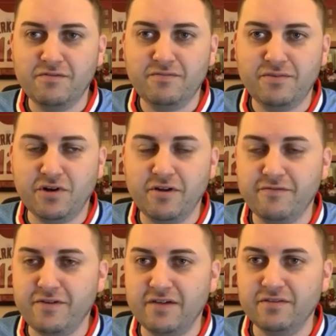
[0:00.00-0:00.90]
starting
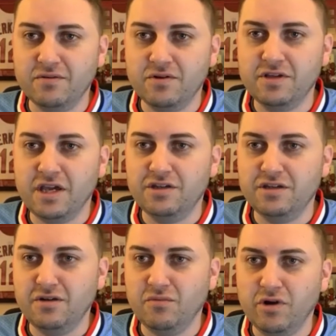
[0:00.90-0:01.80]
5 in the
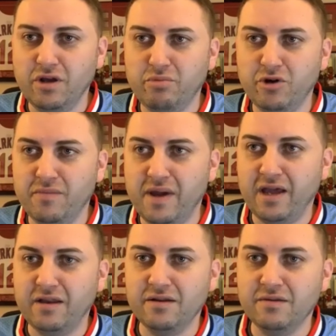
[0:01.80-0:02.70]
rotation, and where do you put them
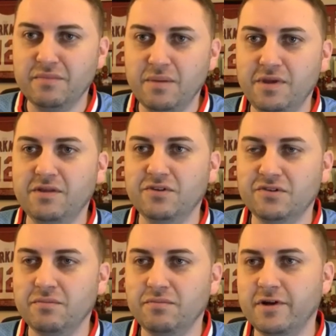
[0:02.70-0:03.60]
at, and maybe
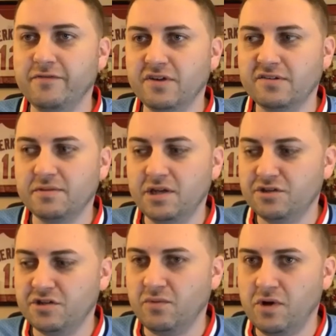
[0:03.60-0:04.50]
just a brief
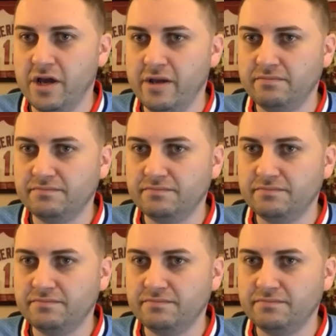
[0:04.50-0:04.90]
explanation of why.